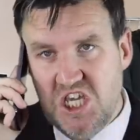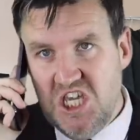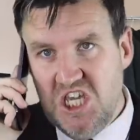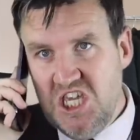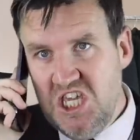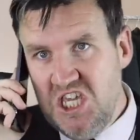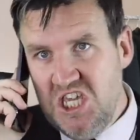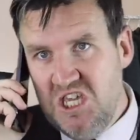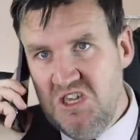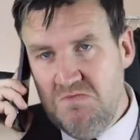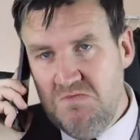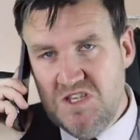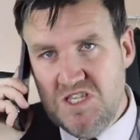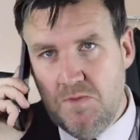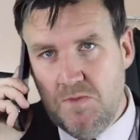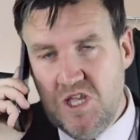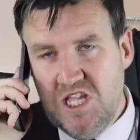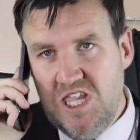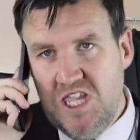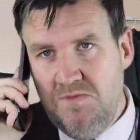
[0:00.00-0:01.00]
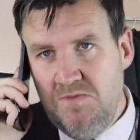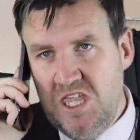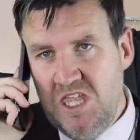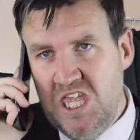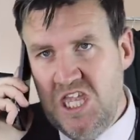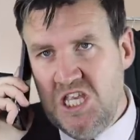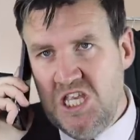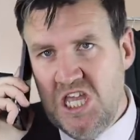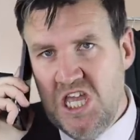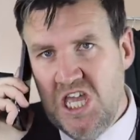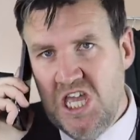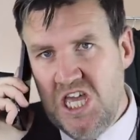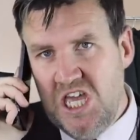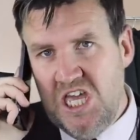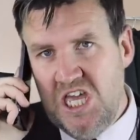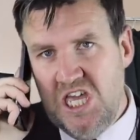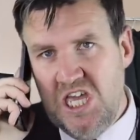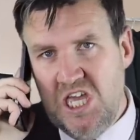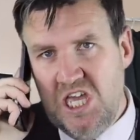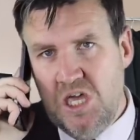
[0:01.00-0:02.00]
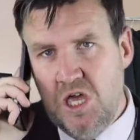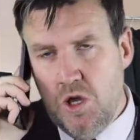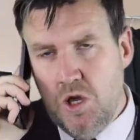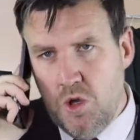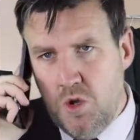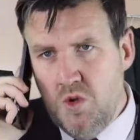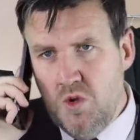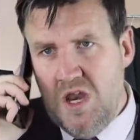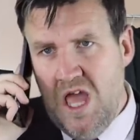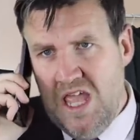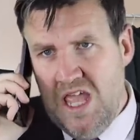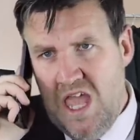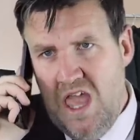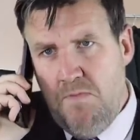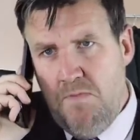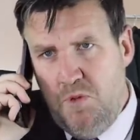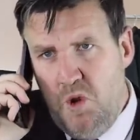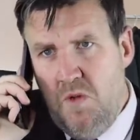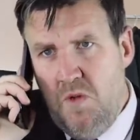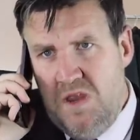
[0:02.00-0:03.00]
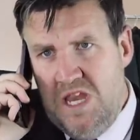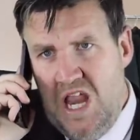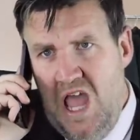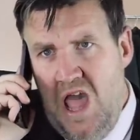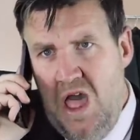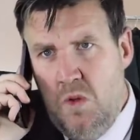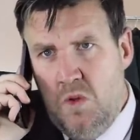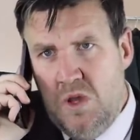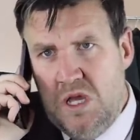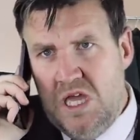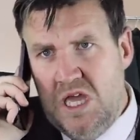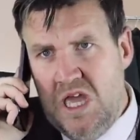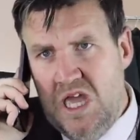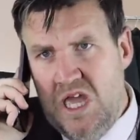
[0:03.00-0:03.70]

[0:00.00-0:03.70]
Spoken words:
Mr. Bugger, do you mean, Hunai brought me now?